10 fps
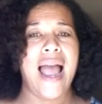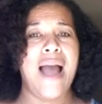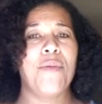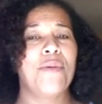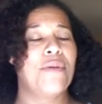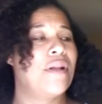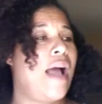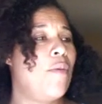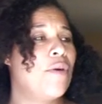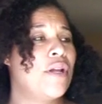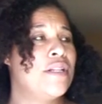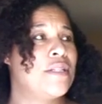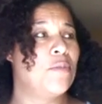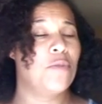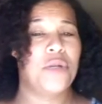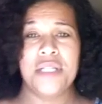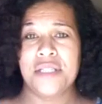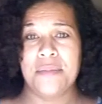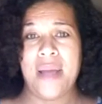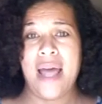I want to hear some wisdom.